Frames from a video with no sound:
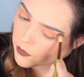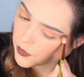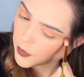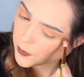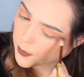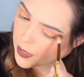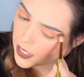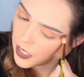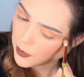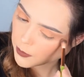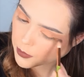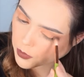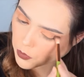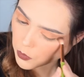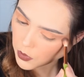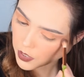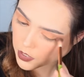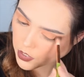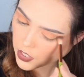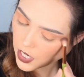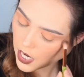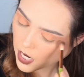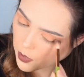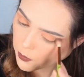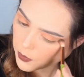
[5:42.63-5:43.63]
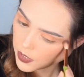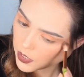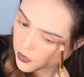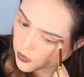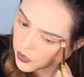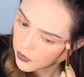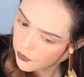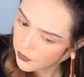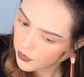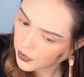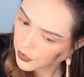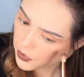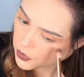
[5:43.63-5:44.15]
for makeup storage? Can we use
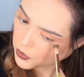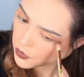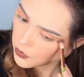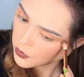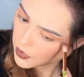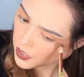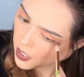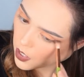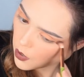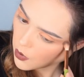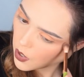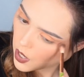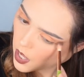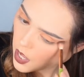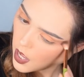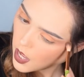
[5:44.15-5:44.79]
it for the studio?